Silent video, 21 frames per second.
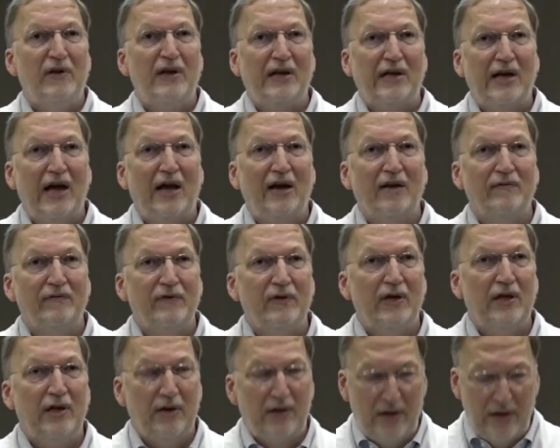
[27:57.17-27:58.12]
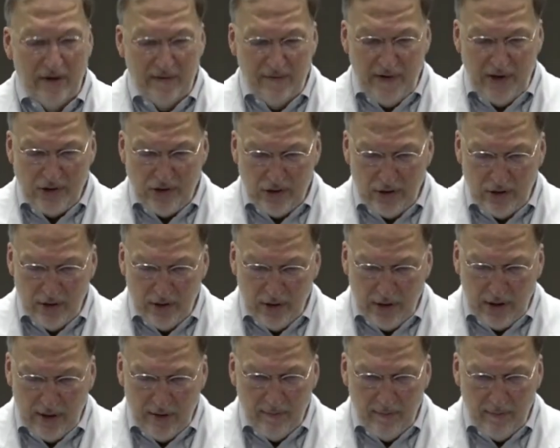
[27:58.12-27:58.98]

any kind of intervention